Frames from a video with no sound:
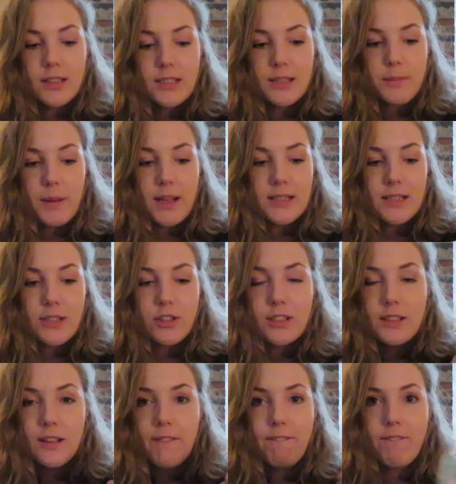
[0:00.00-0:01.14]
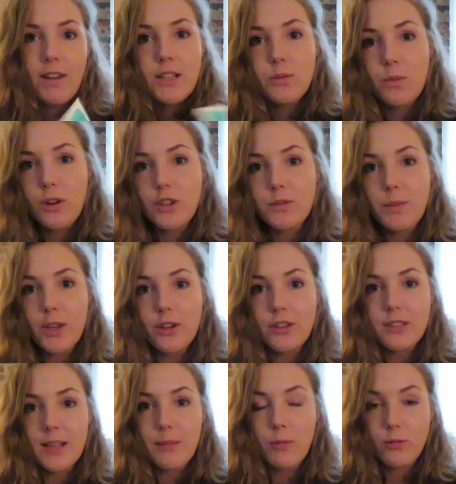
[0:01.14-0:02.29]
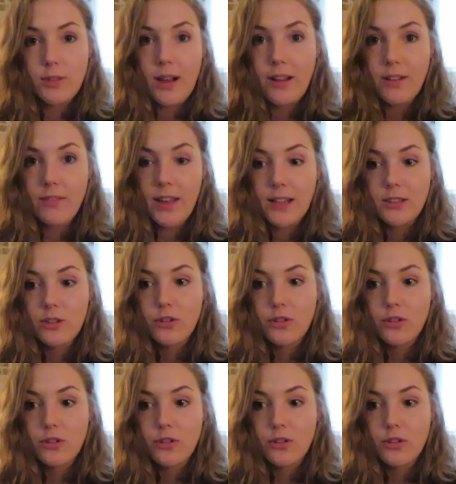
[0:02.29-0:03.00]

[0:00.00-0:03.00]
This is basically just a face wash because I'm also out of that.